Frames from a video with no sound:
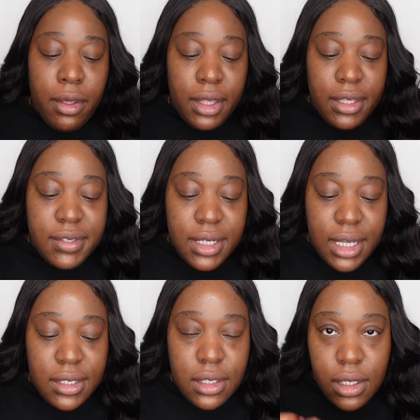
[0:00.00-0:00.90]
gives a
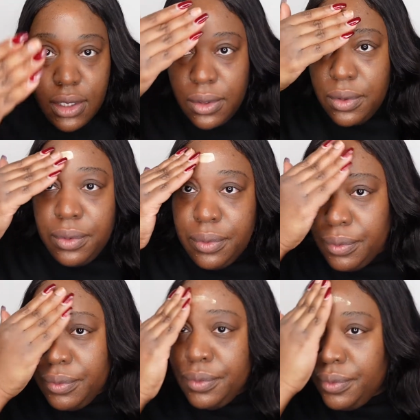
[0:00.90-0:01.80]
nice glow.
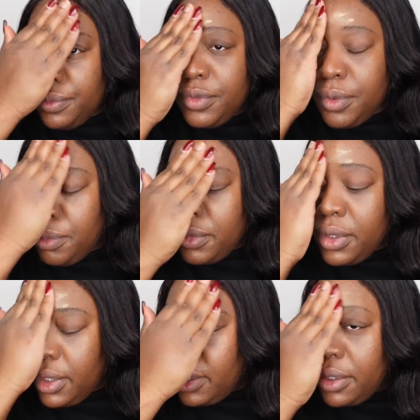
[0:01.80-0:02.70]
But
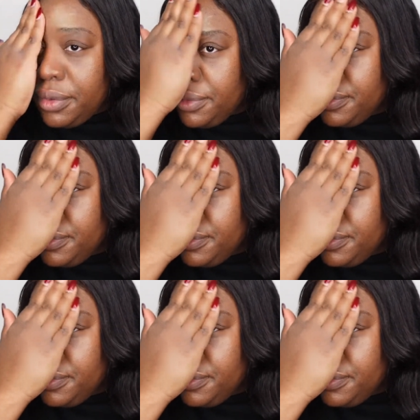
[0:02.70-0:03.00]
yeah.